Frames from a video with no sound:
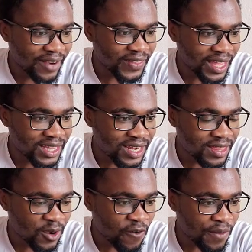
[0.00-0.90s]
after
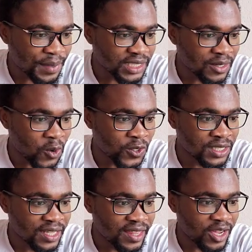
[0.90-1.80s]
entering the confirmation
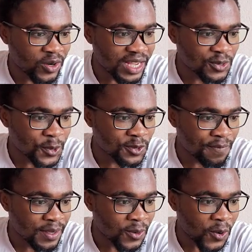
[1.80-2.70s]
code the order is going
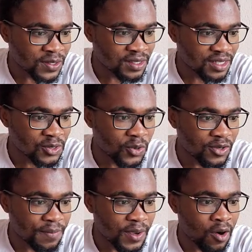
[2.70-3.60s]
to be closed it's
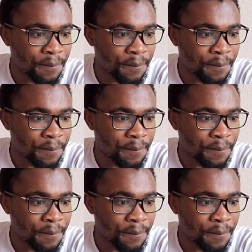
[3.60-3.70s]
going to be